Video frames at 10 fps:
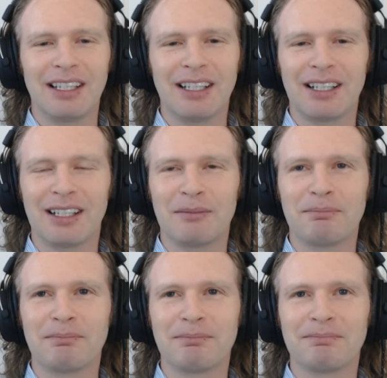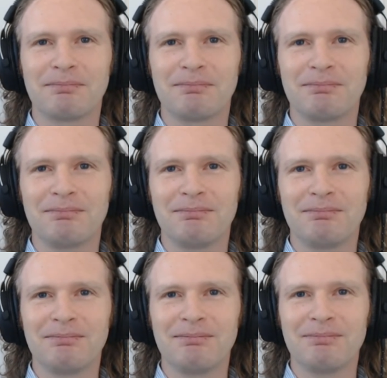um,
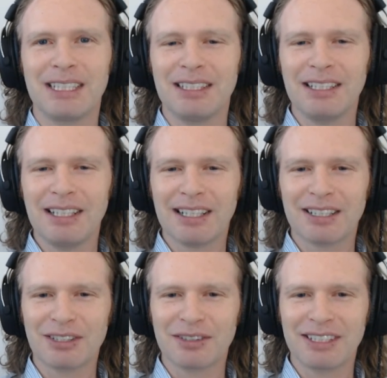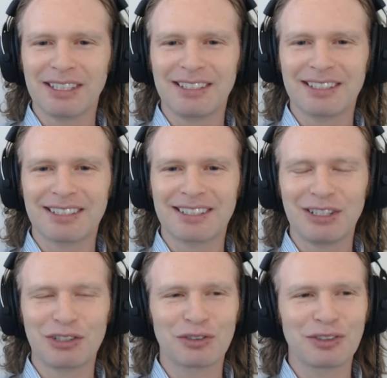yeah, so
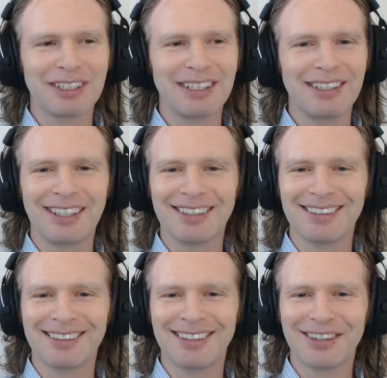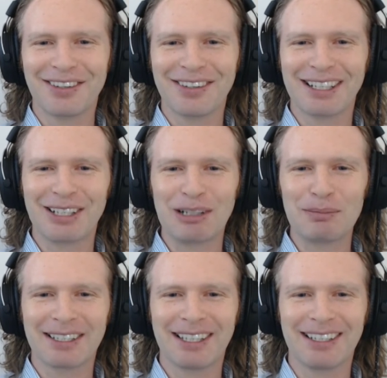it's really not all that
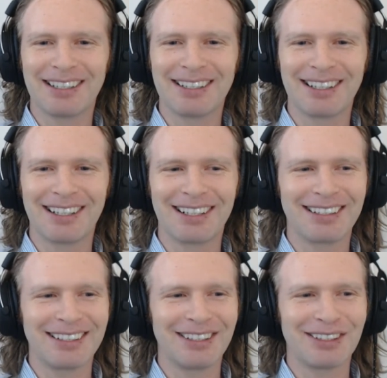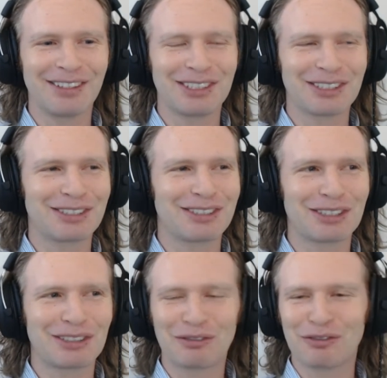complicated.
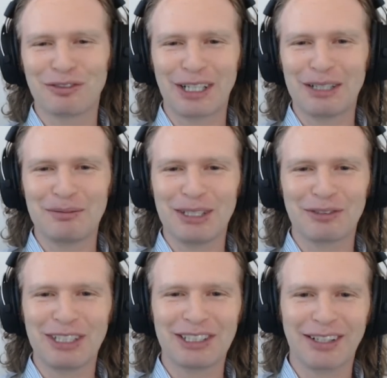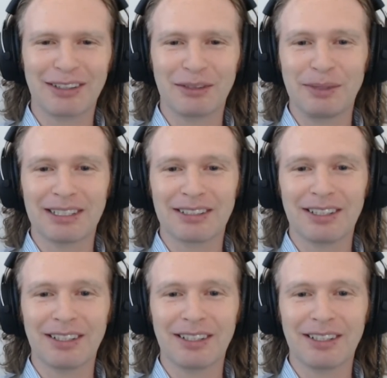Just find me, reach out, and we can
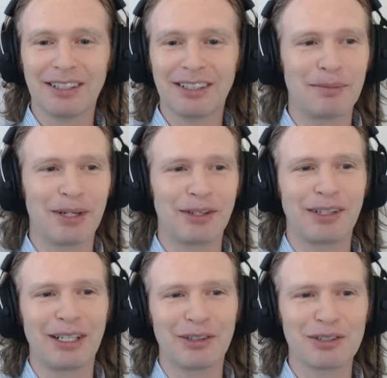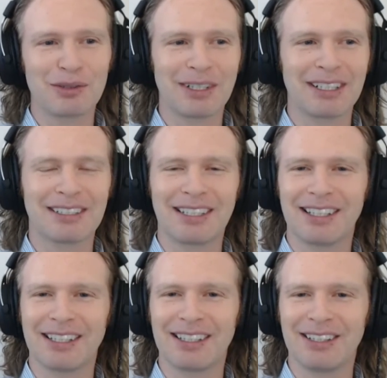talk. Although I also want to say
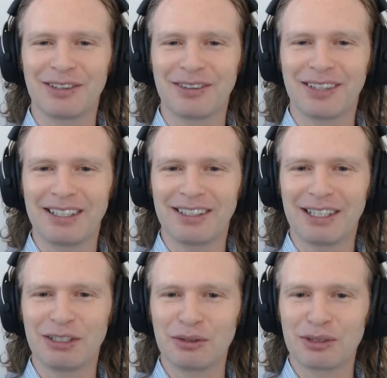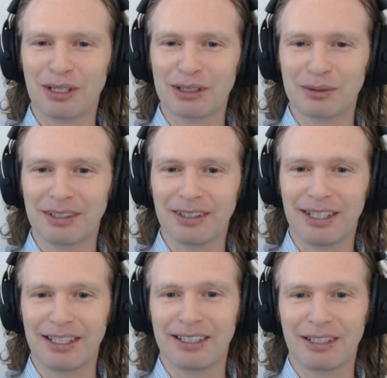that I do talk to a
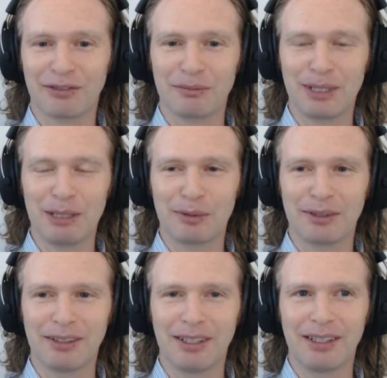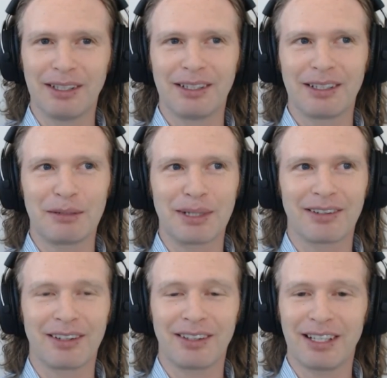lot of different people
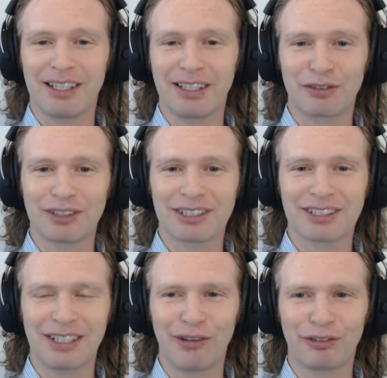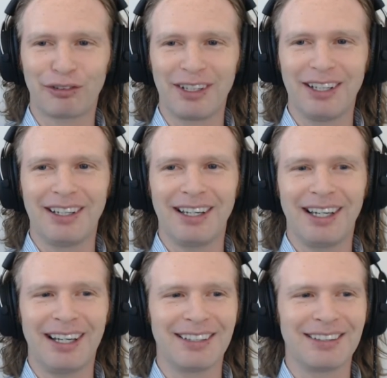about a lot of different stuff,
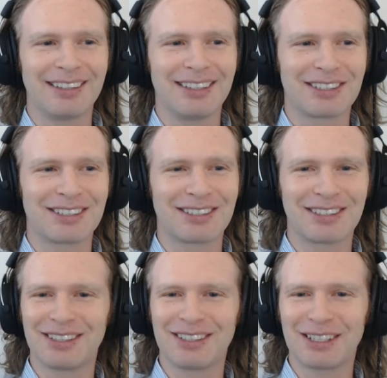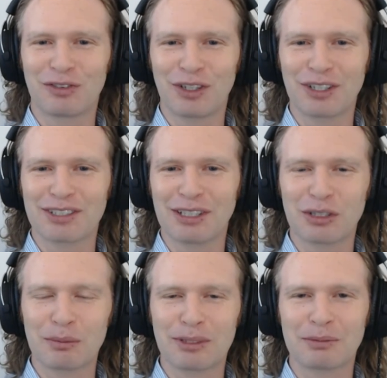and it's as far as
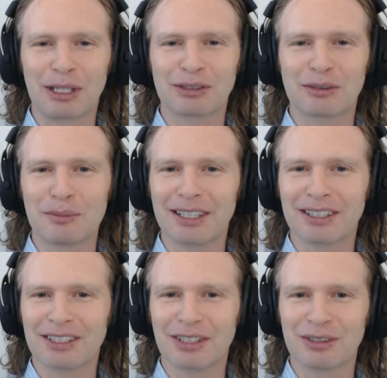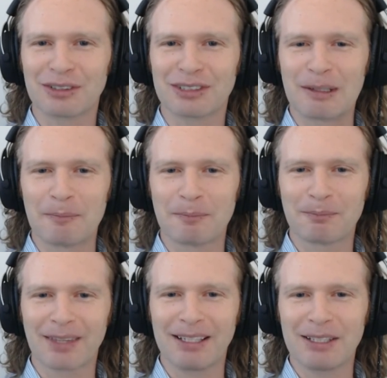IEEE Spectrum of Box goes,
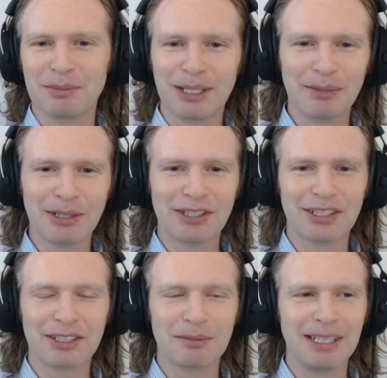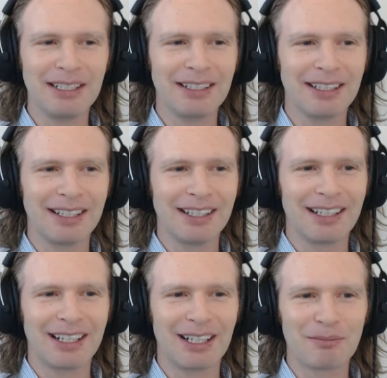it's pretty much just me.
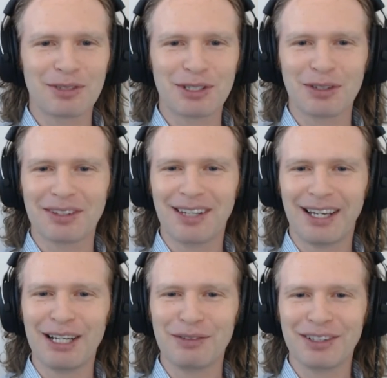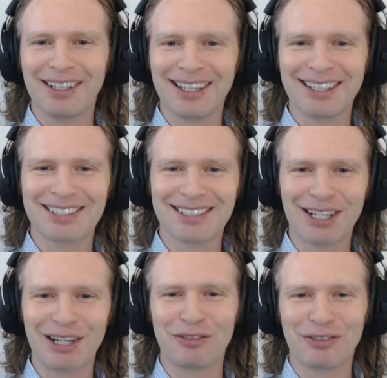So I have a lot of
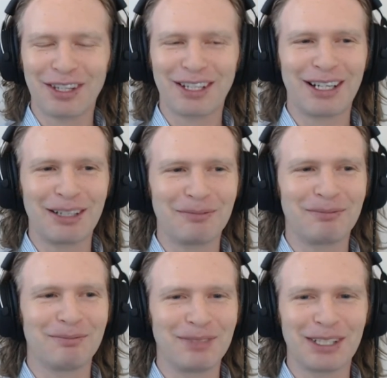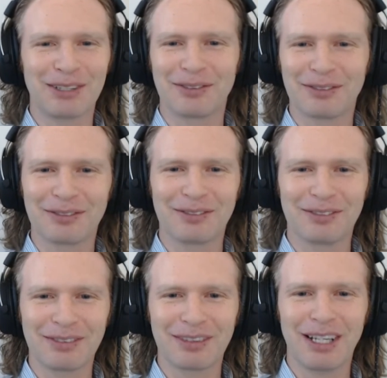stuff that a
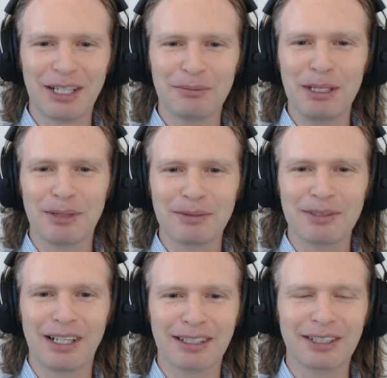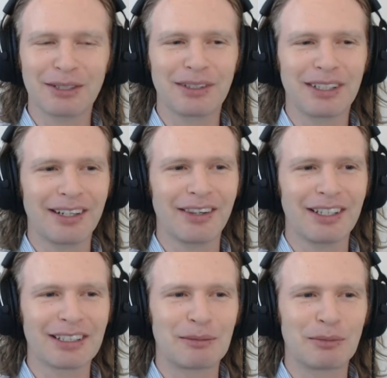lot of people I'm talking to, a lot of
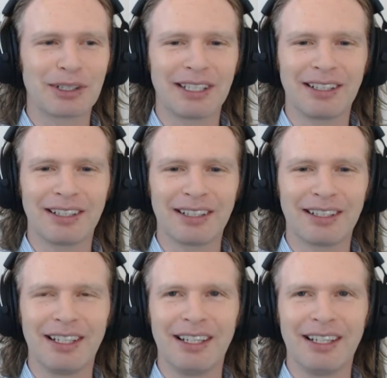things I'm working on,